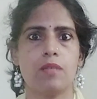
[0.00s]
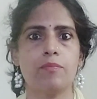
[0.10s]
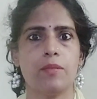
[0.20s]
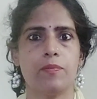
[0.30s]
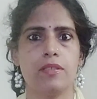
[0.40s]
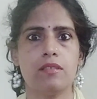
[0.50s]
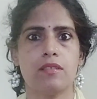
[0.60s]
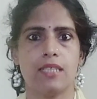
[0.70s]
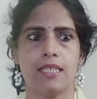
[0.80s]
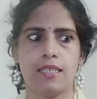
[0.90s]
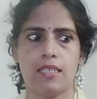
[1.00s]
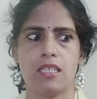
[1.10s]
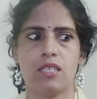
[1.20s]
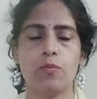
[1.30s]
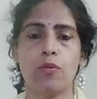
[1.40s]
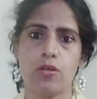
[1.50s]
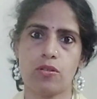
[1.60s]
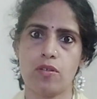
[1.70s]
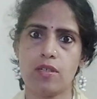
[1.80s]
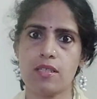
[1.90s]
Some people say that it's
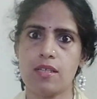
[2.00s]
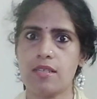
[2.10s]
Bos taurus